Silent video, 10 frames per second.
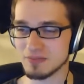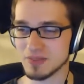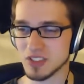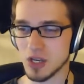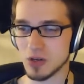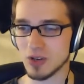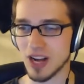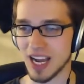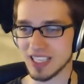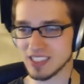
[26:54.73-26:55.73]
So
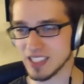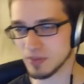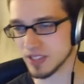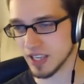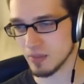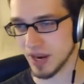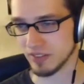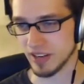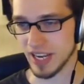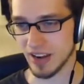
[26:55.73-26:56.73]
I'm looking at mine
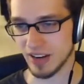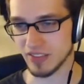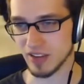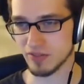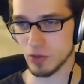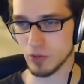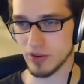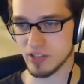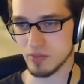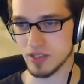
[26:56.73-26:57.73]
right now, and I've got 4
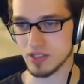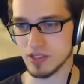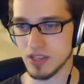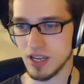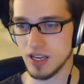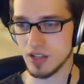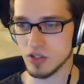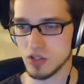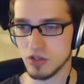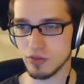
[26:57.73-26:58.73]
recipes,
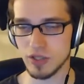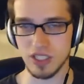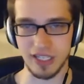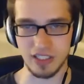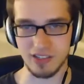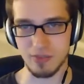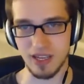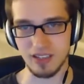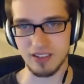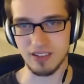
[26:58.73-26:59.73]
2 of which I just
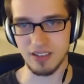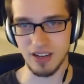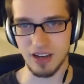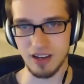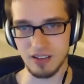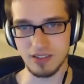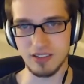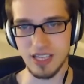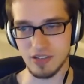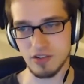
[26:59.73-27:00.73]
made.
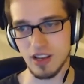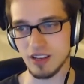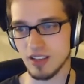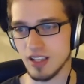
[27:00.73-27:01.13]
Yesterday,